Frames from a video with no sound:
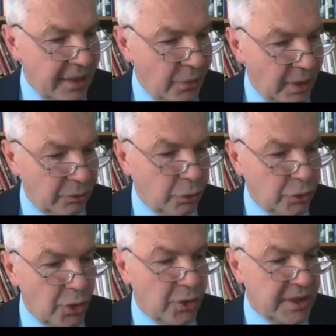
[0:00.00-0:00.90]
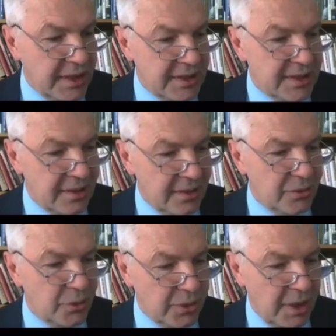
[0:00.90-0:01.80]
want to turn this
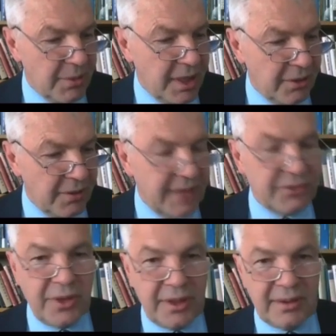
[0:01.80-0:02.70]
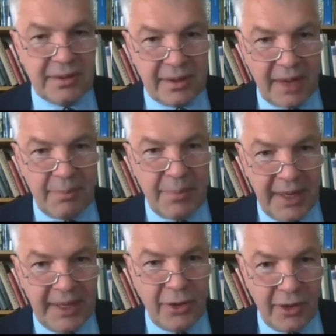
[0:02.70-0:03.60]
to some kind of hatred
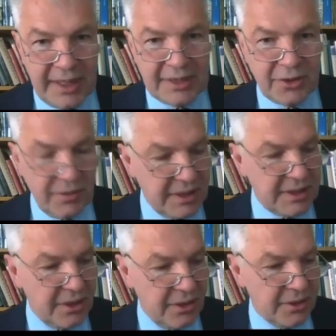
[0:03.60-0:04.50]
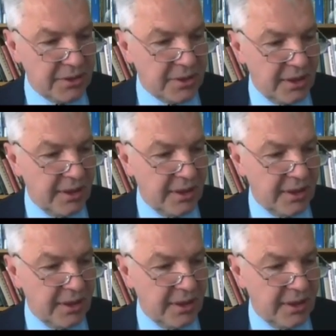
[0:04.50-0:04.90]
campaign against the Westerners,